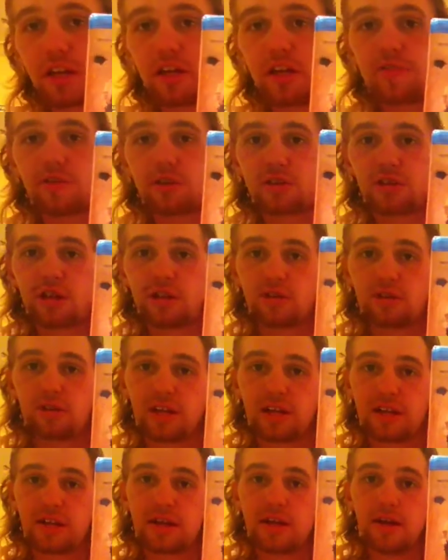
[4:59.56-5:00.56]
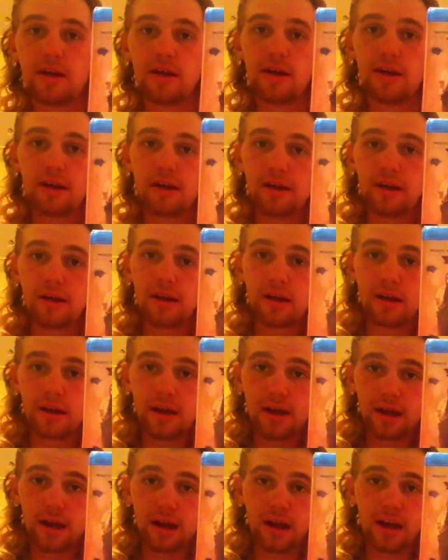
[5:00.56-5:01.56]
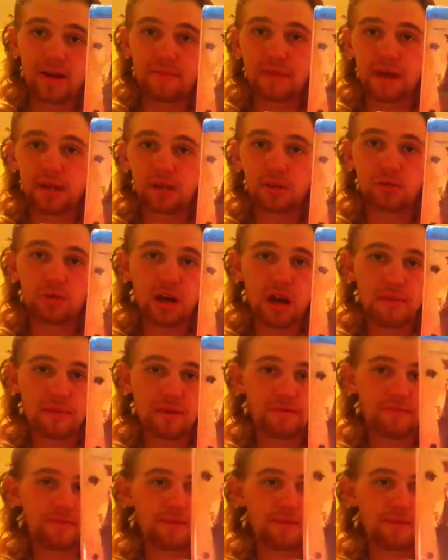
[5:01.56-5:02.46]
Kiefer Sutherland, and Lou Diamond